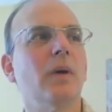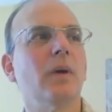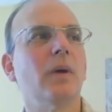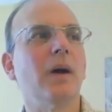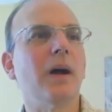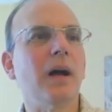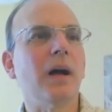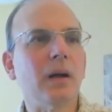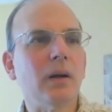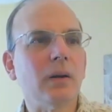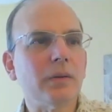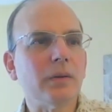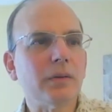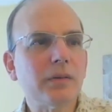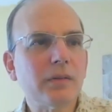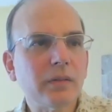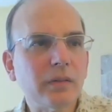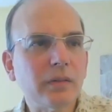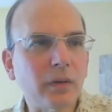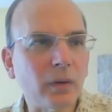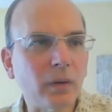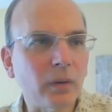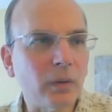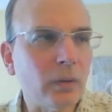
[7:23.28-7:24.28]
Wow.
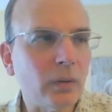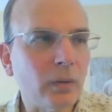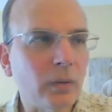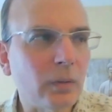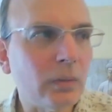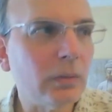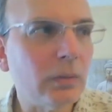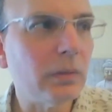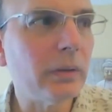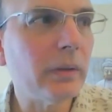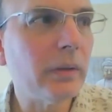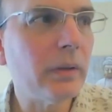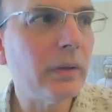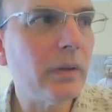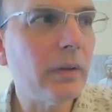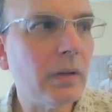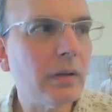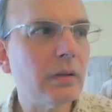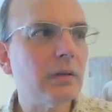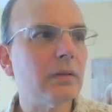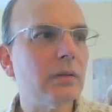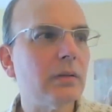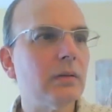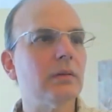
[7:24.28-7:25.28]
So,
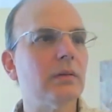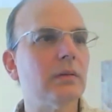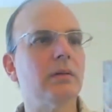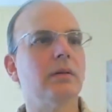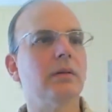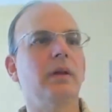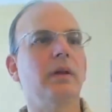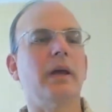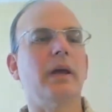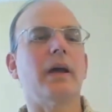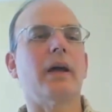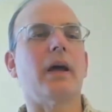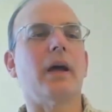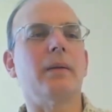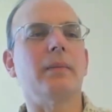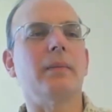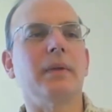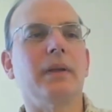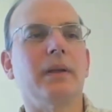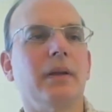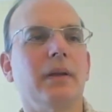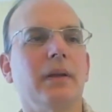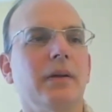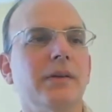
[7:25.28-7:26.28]
yeah, I
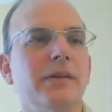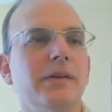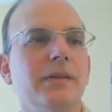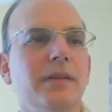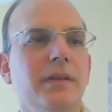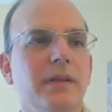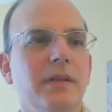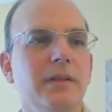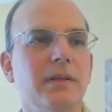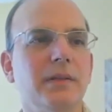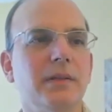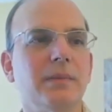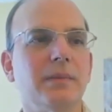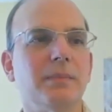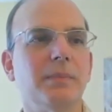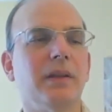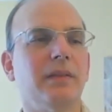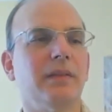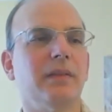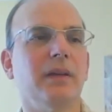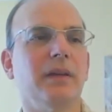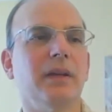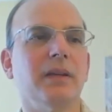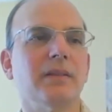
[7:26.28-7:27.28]
mean, there's these
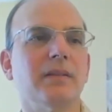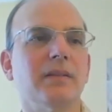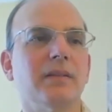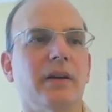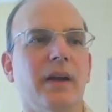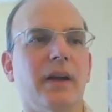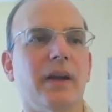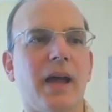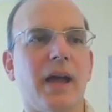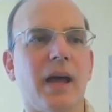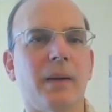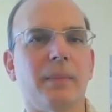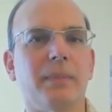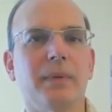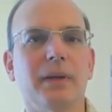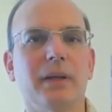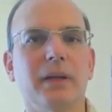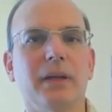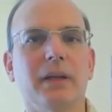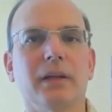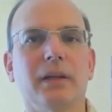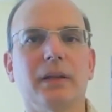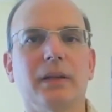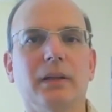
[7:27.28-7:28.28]
big things that are
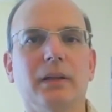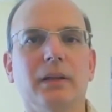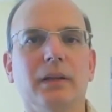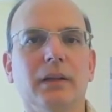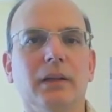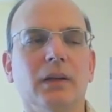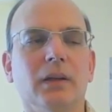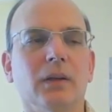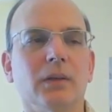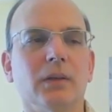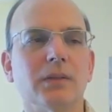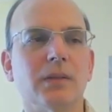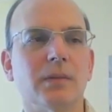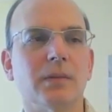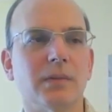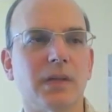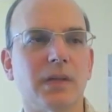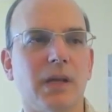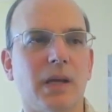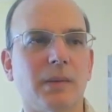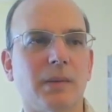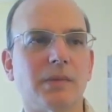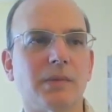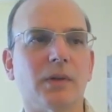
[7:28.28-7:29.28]
happening, you know,
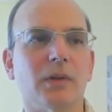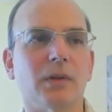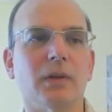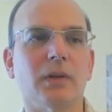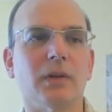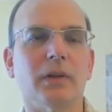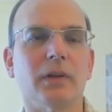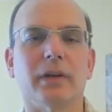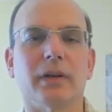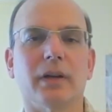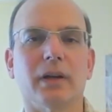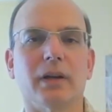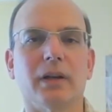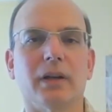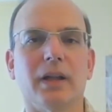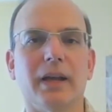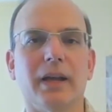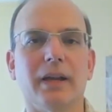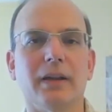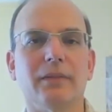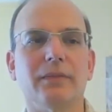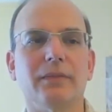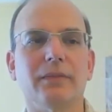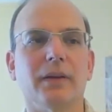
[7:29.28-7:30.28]
sometimes earlier in our
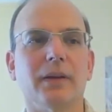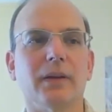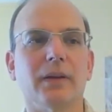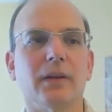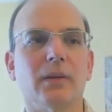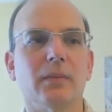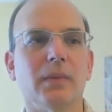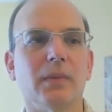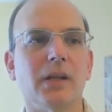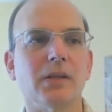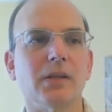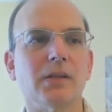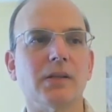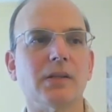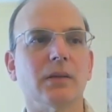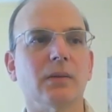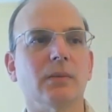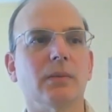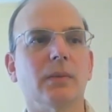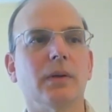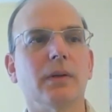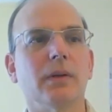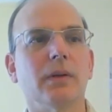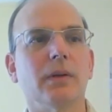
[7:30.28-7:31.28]
life, like you
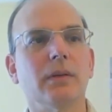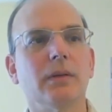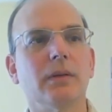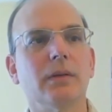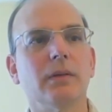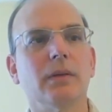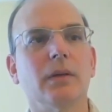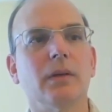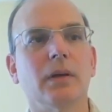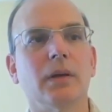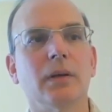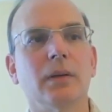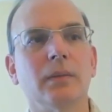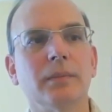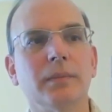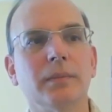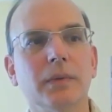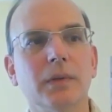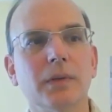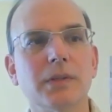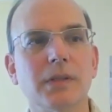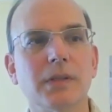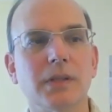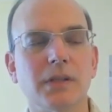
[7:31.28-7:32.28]
mentioned with um,
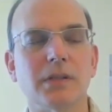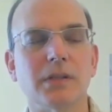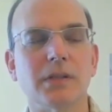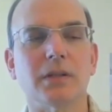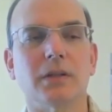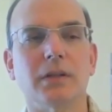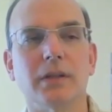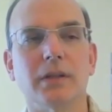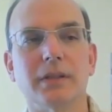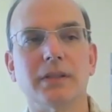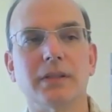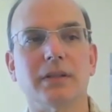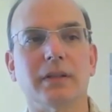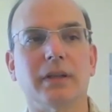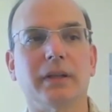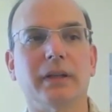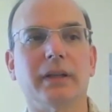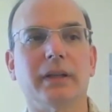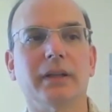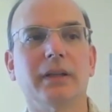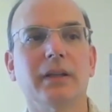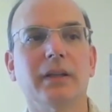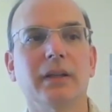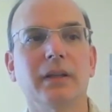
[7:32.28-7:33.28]
your sister. It's
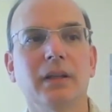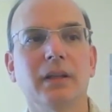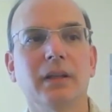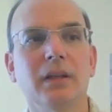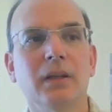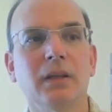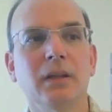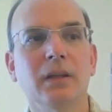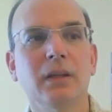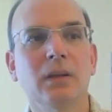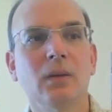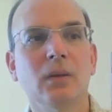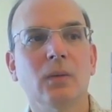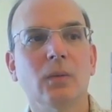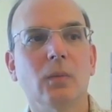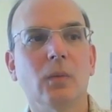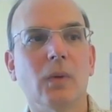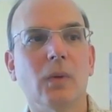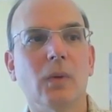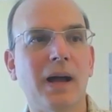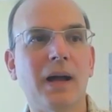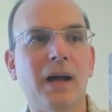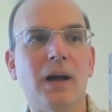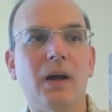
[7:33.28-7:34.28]
like,
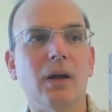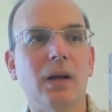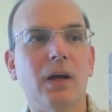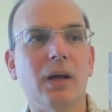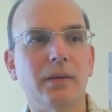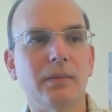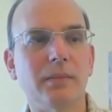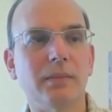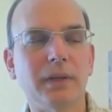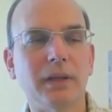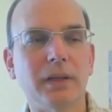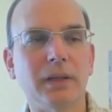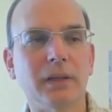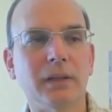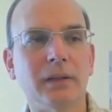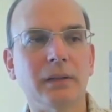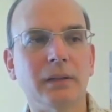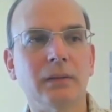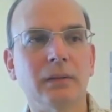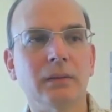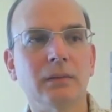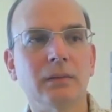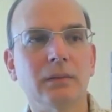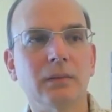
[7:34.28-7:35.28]
wow, I
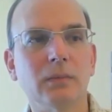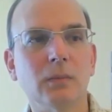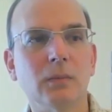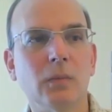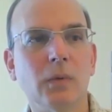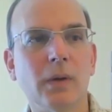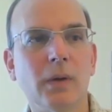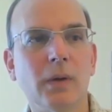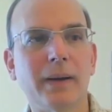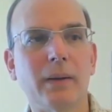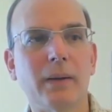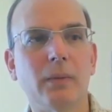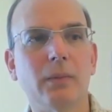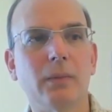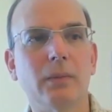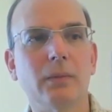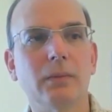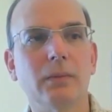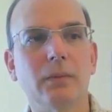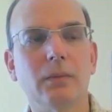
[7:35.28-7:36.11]
mean, what?